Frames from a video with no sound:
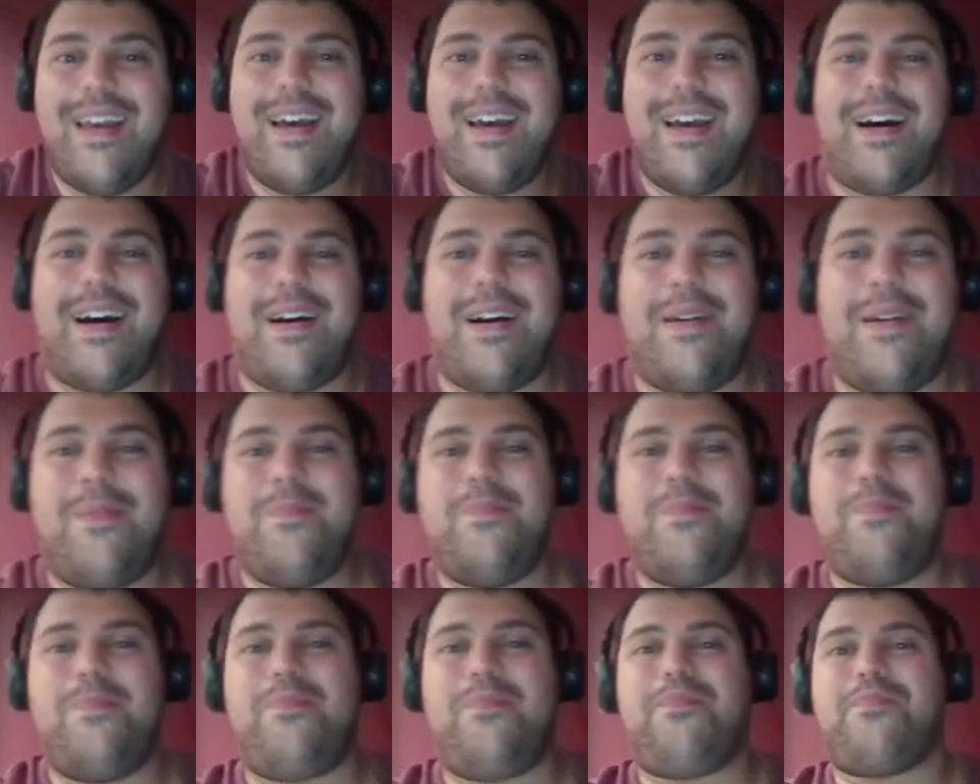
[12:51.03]

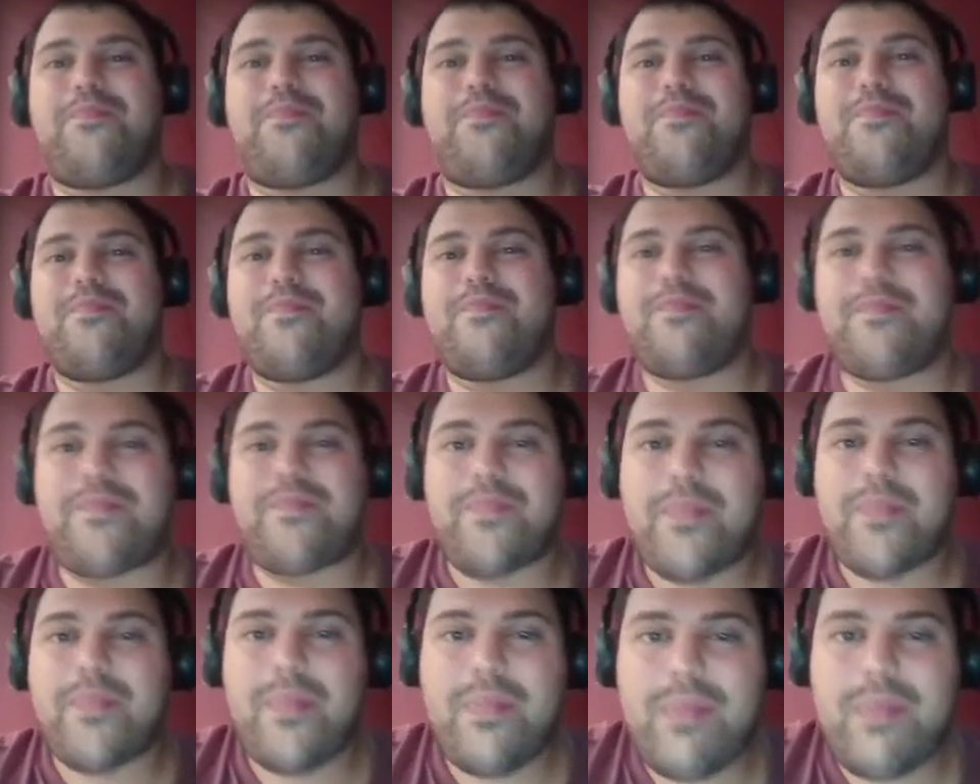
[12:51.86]

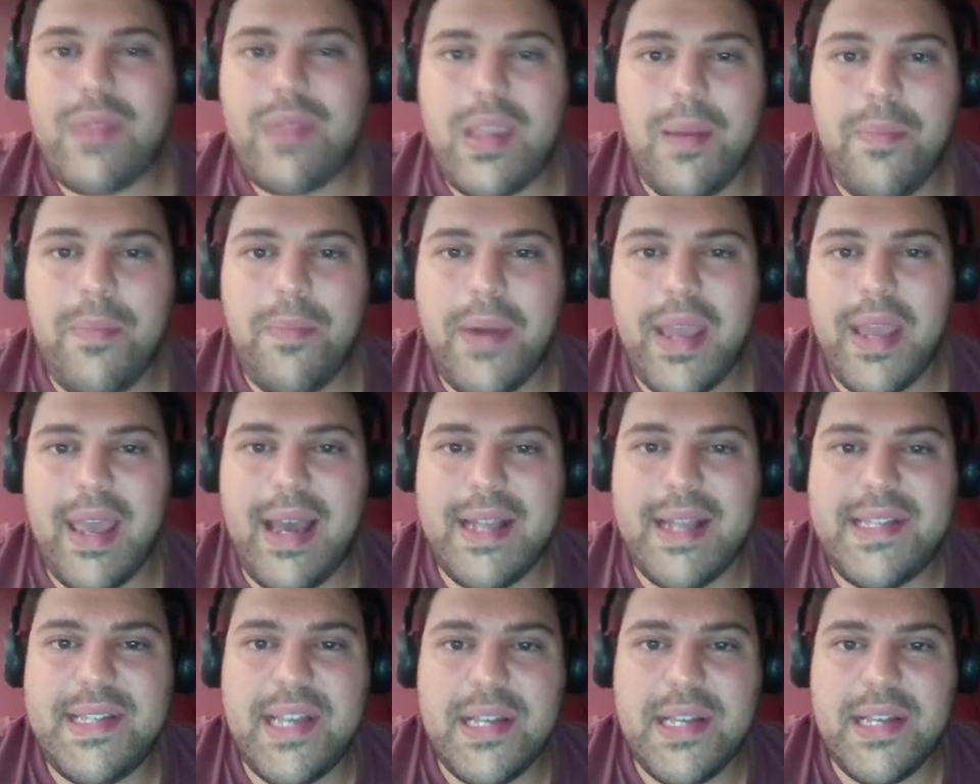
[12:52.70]
But yeah,
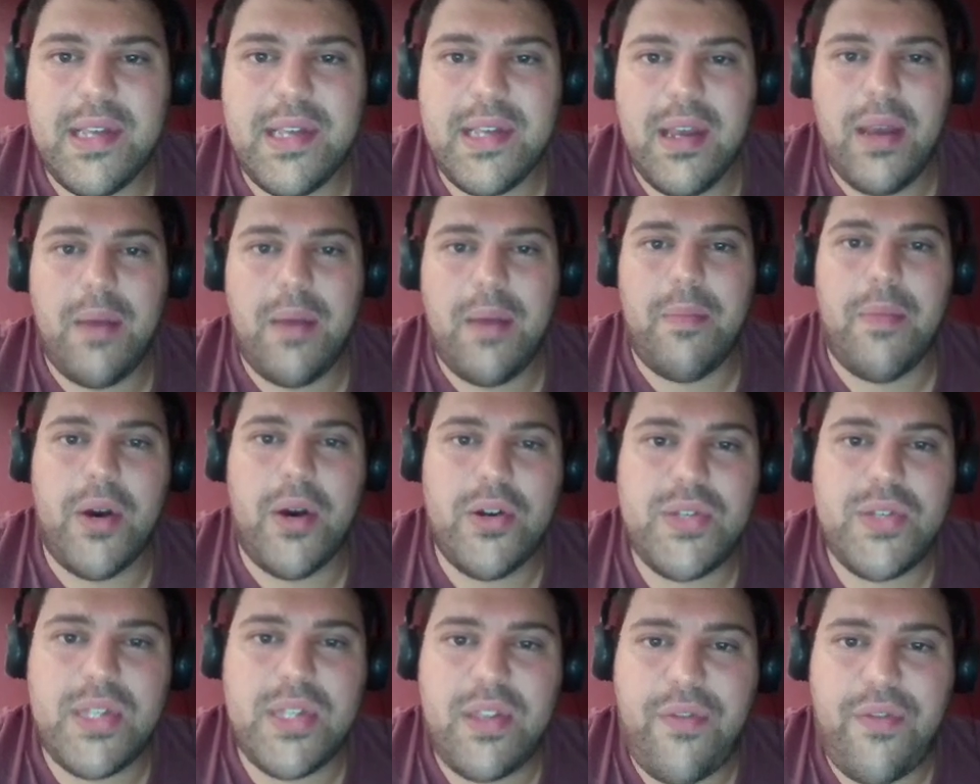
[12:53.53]
it says,
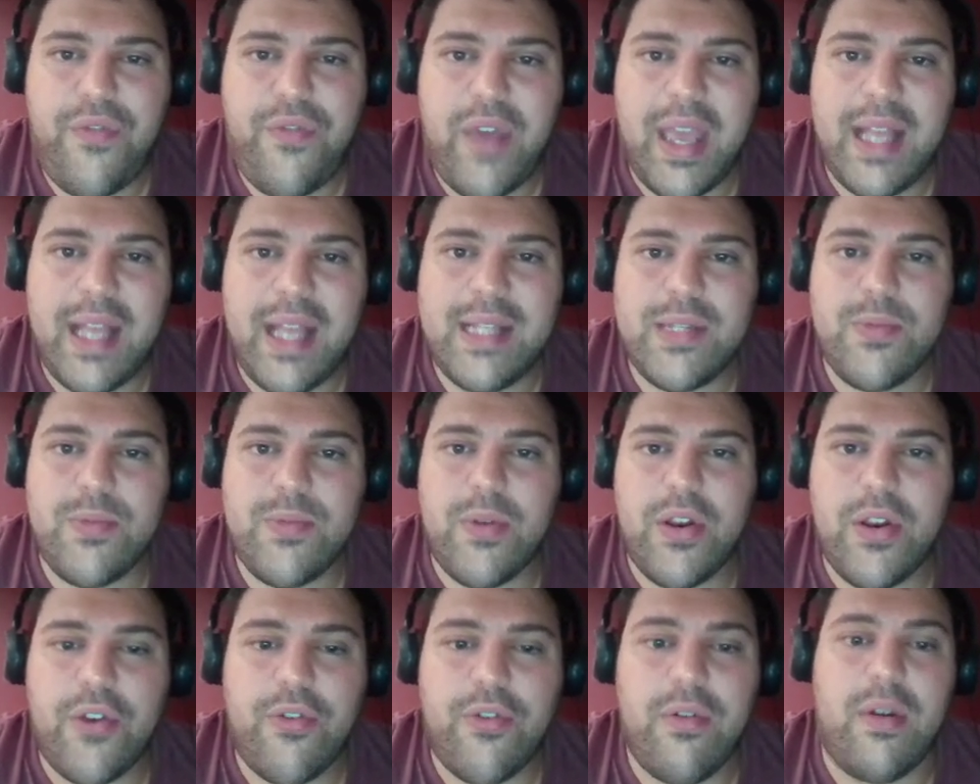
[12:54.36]
most fans would
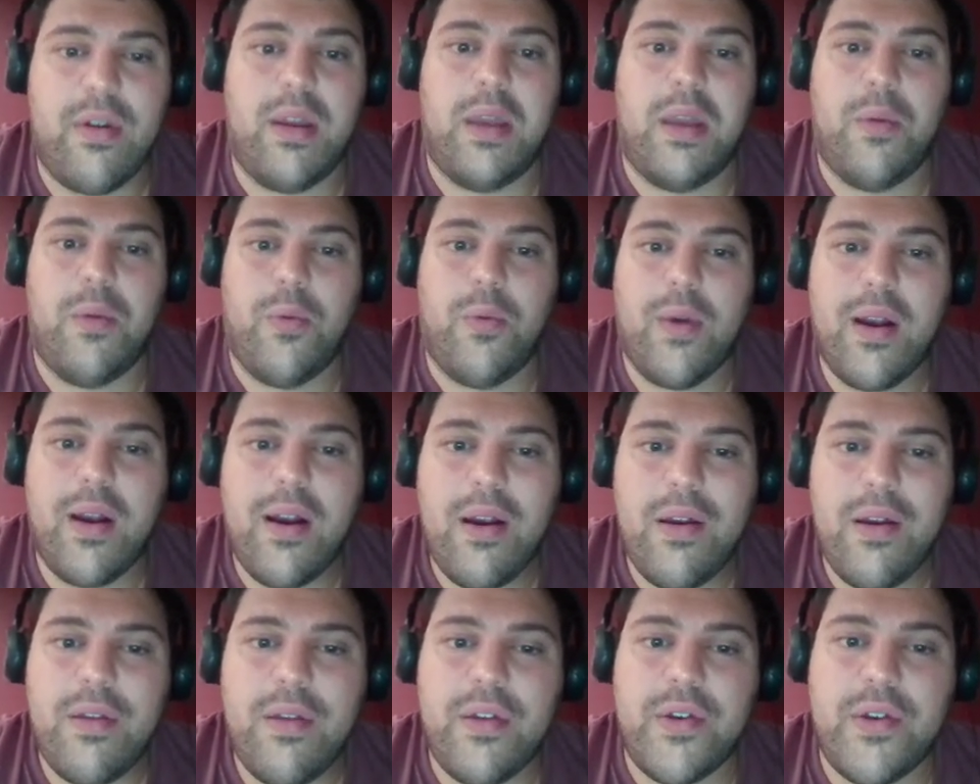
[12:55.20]
agree.
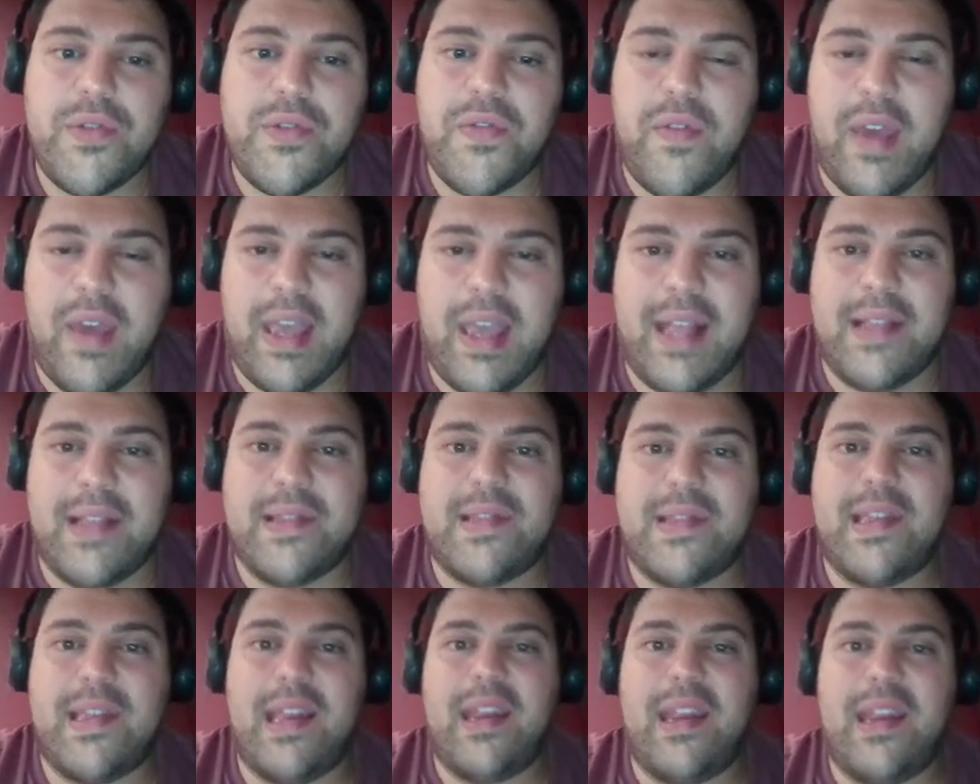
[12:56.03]
Where are those
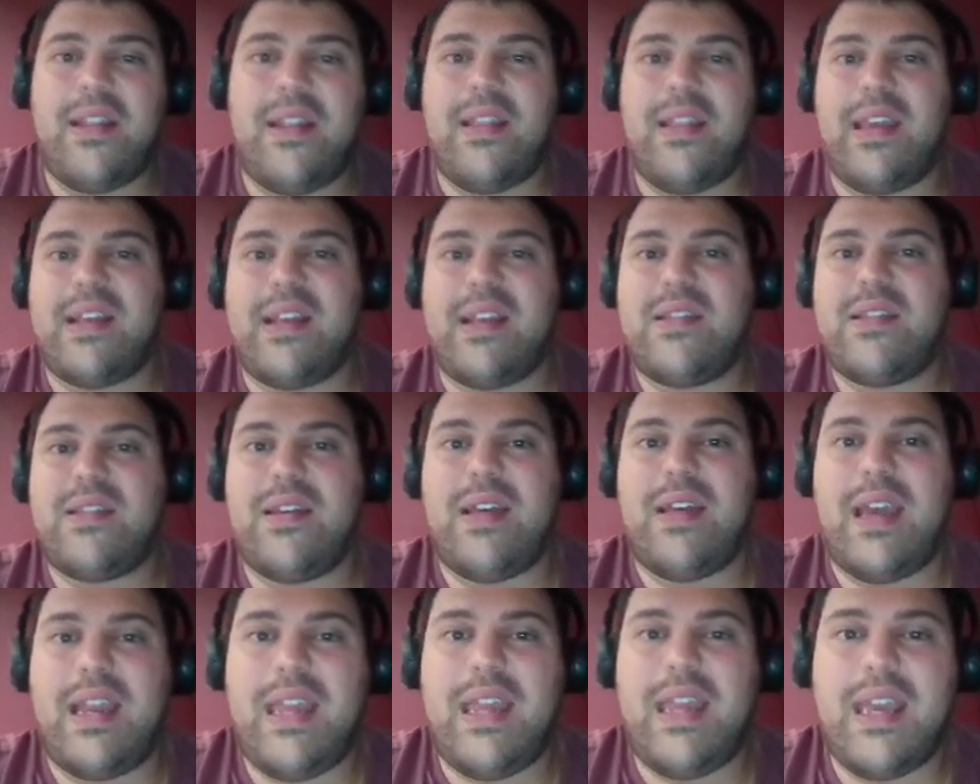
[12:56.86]
fans? They didn't link to
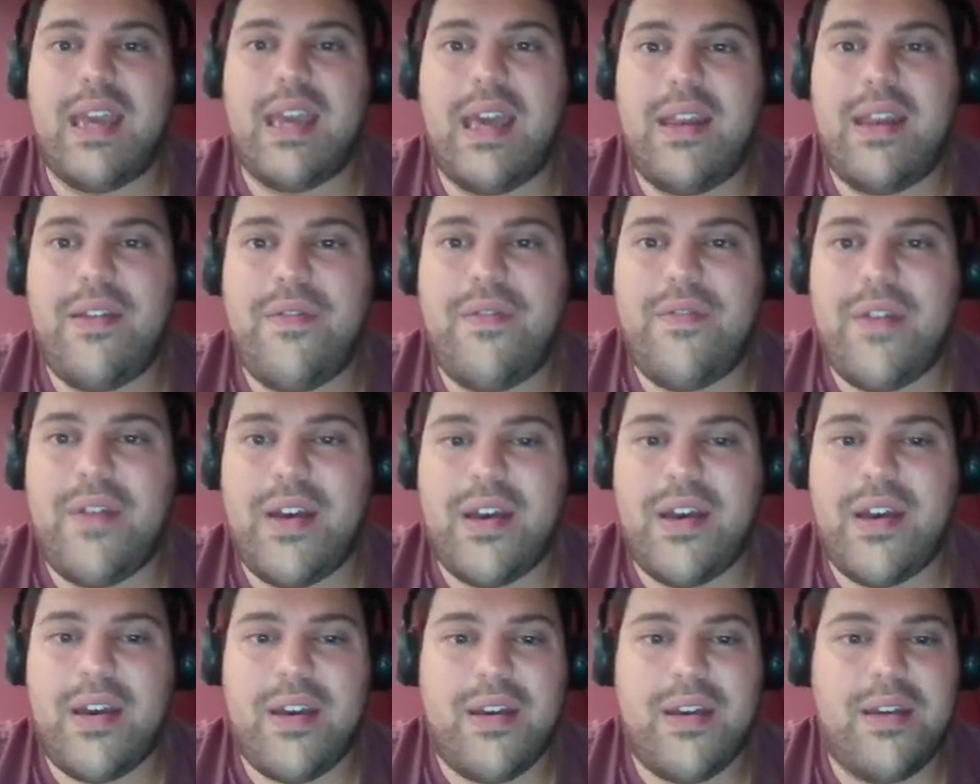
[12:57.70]
any kind of,
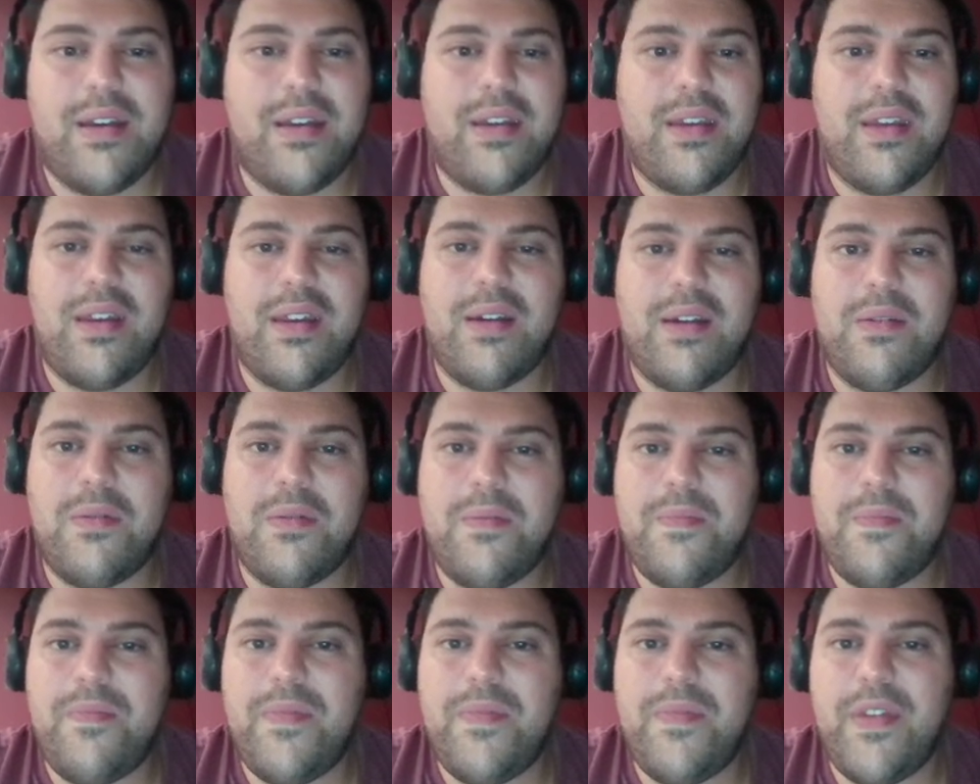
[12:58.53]
you know,
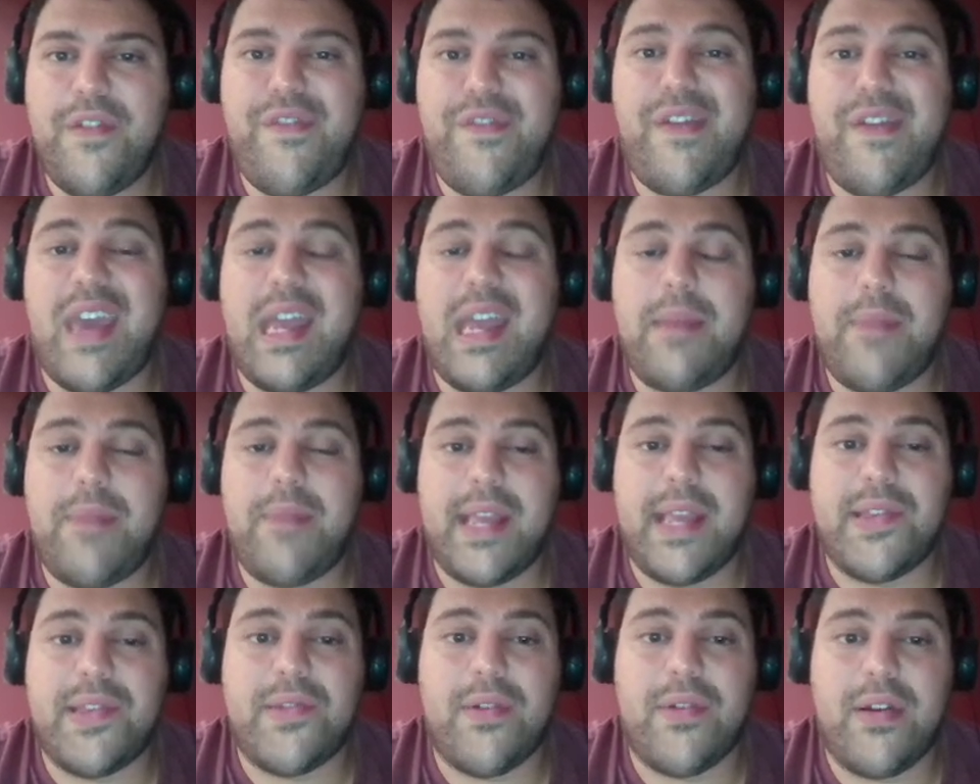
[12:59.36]
fan
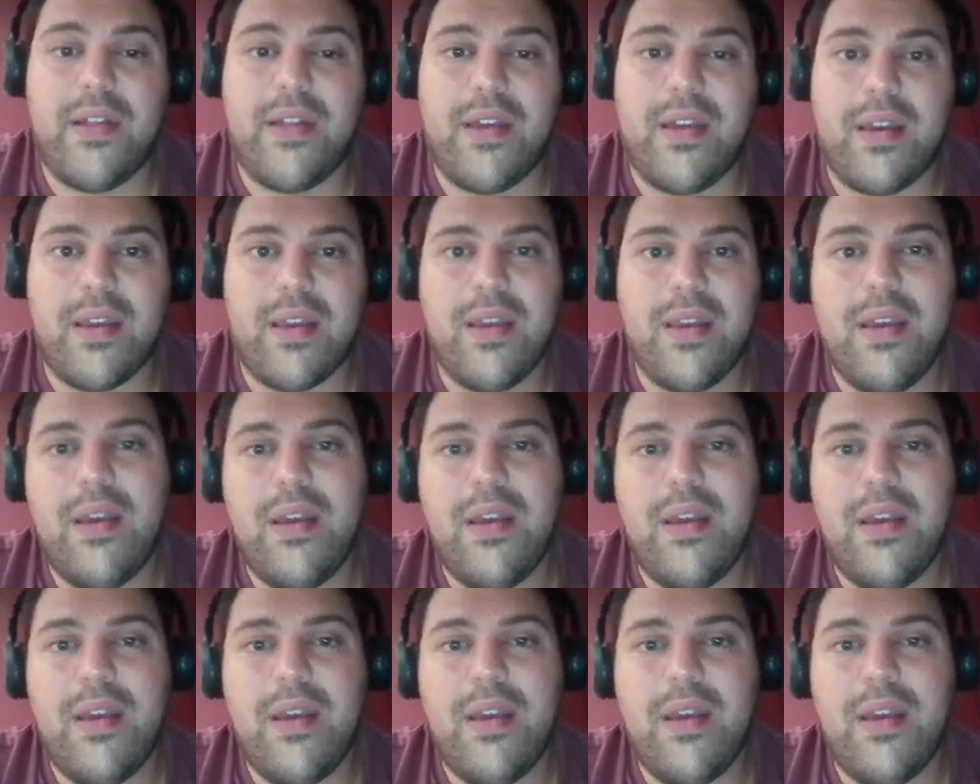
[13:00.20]
base or anything.